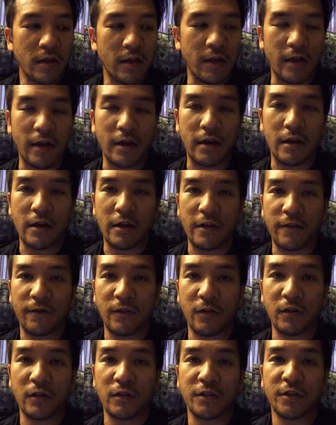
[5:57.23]
And
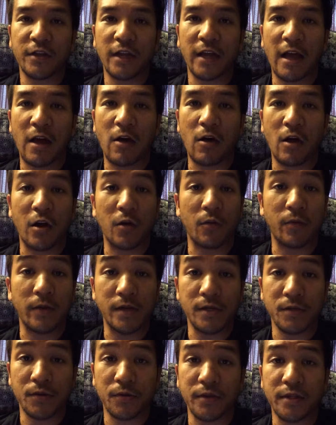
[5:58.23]
if you check out our
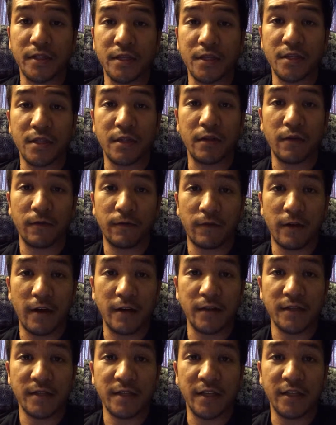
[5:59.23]
resources in the
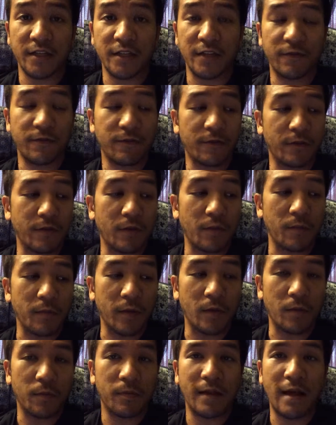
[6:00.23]
file section for the
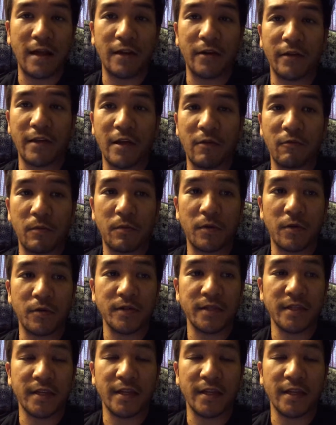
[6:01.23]
meal planner that we post